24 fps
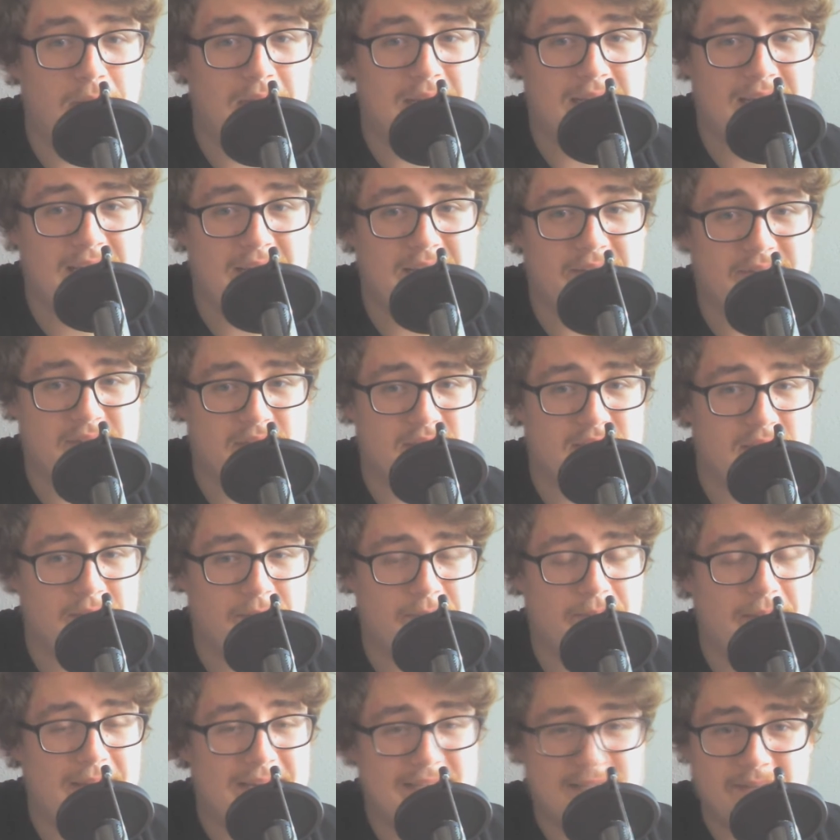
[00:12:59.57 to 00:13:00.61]
it gives us an
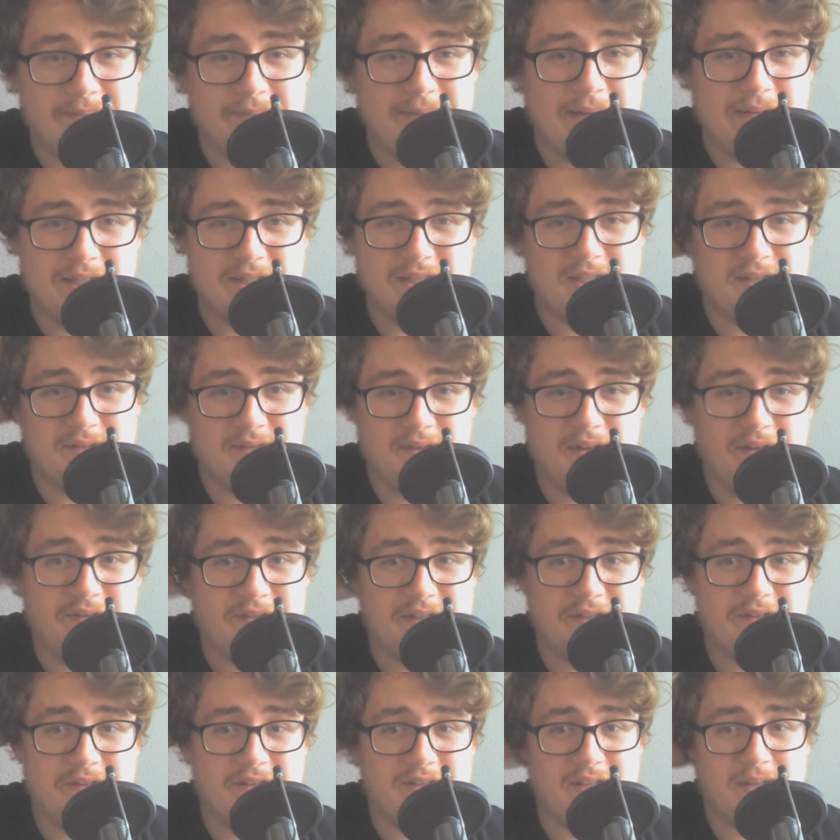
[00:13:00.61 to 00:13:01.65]
amazing match at Survivor
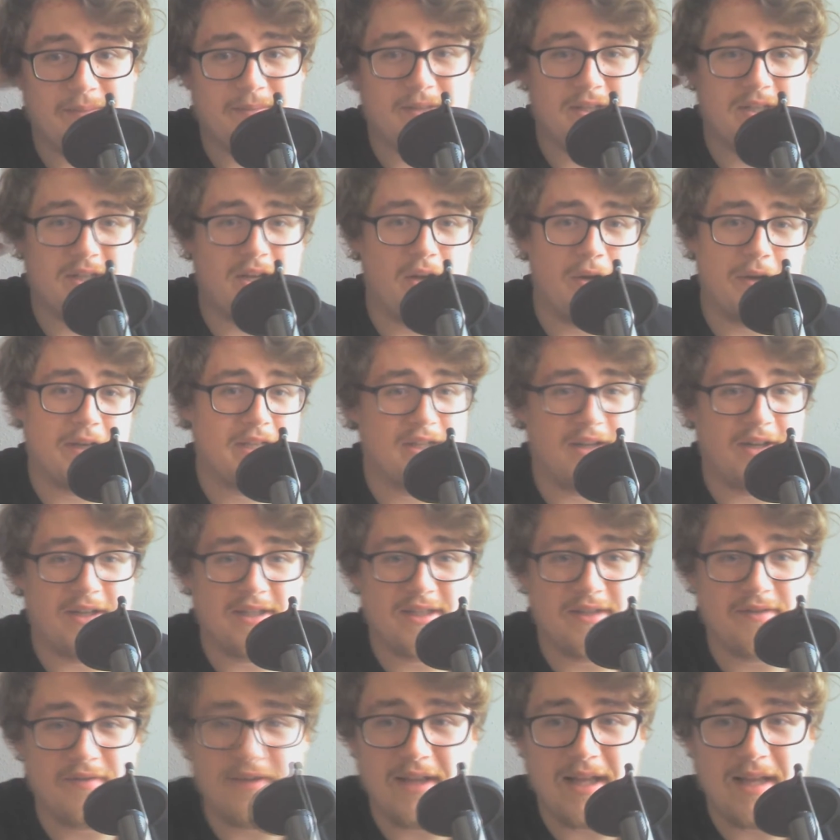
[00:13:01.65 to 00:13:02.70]
Series. I'm so
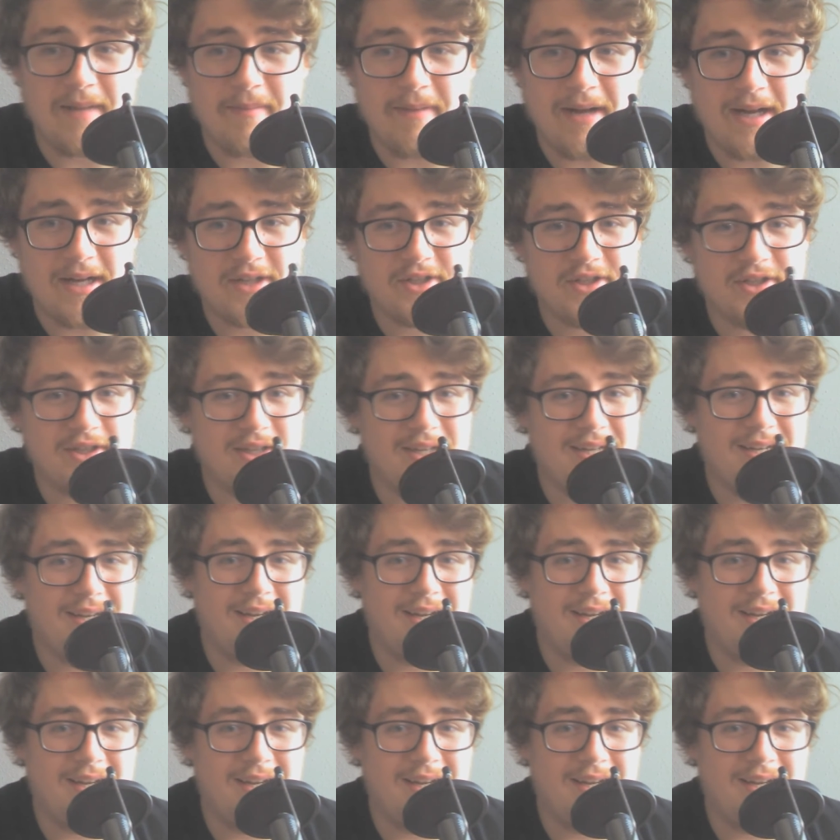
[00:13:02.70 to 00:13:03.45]
excited for that match.